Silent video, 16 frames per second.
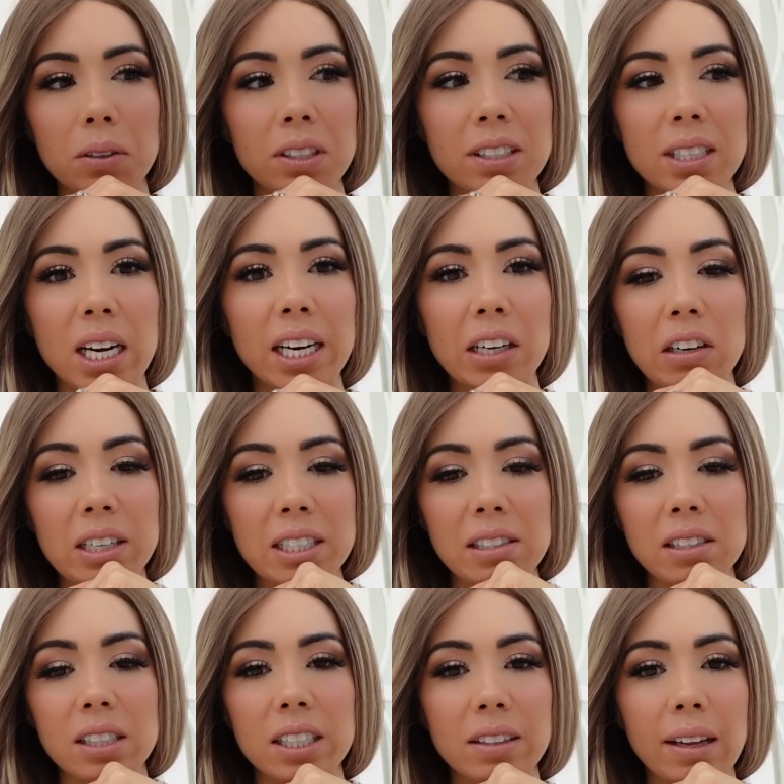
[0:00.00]
because I
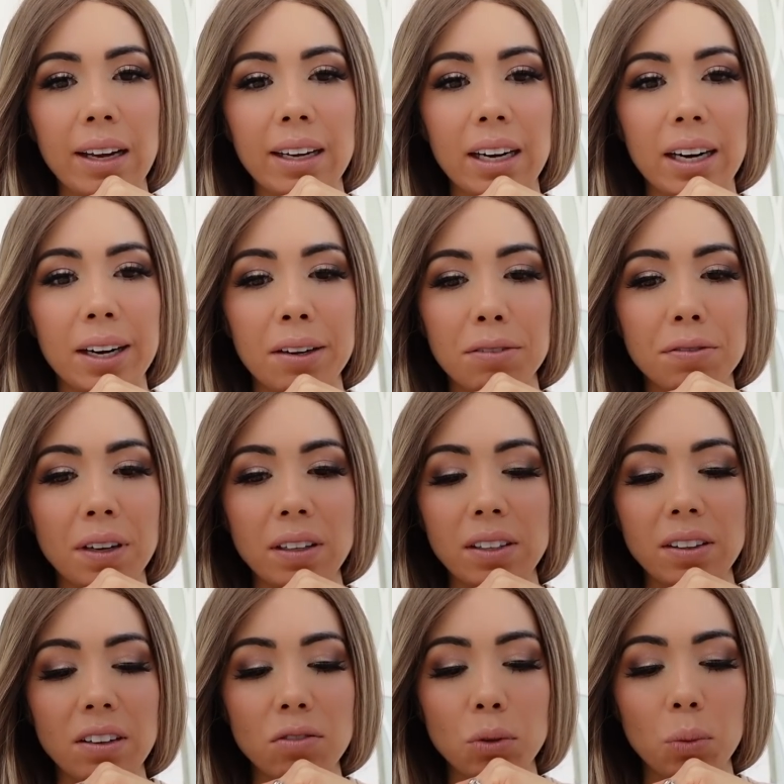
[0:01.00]
honestly, like, I fell
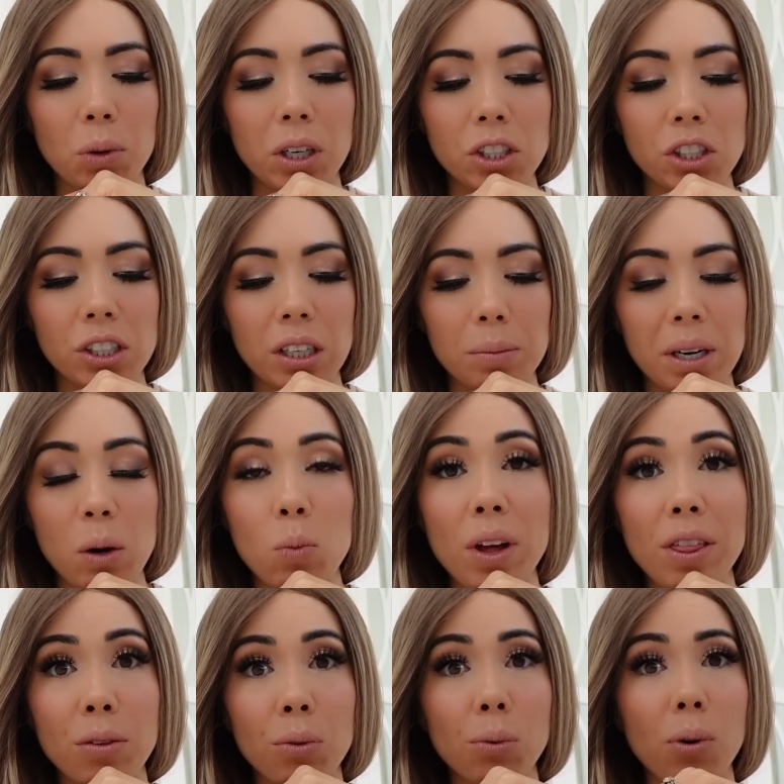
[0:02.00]
in love with watching them, and I
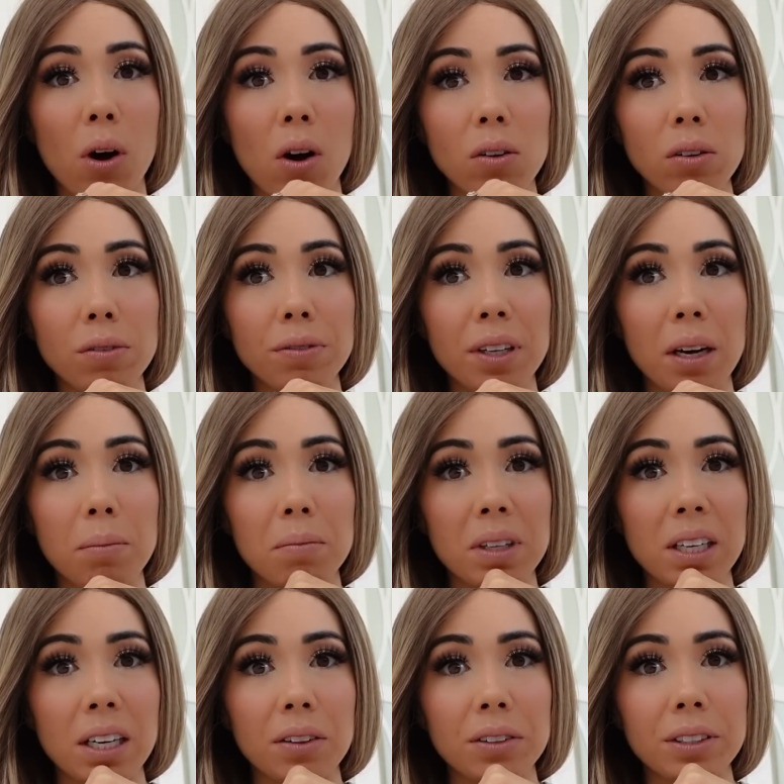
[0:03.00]
went through all of them
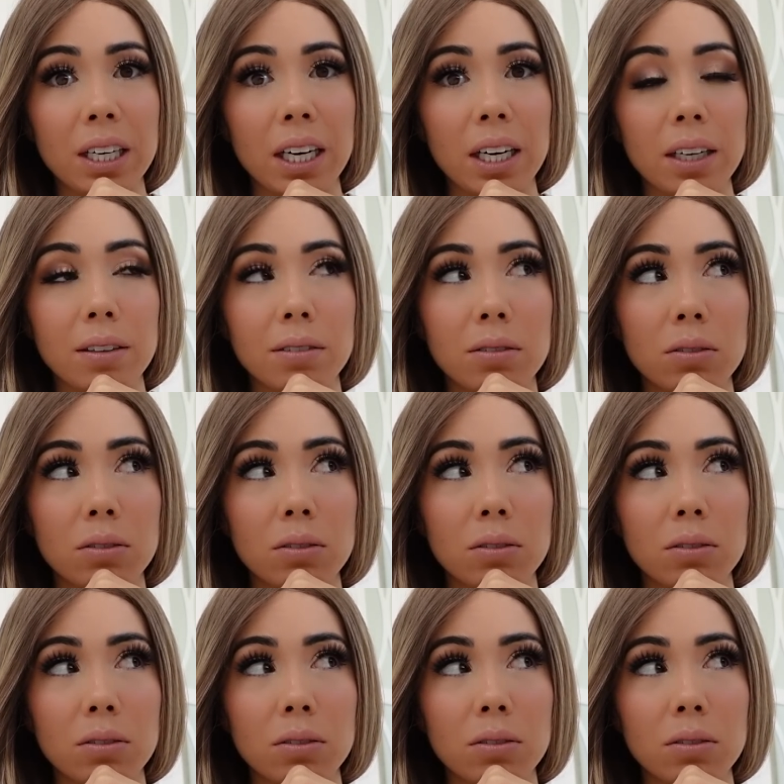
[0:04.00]
the other day.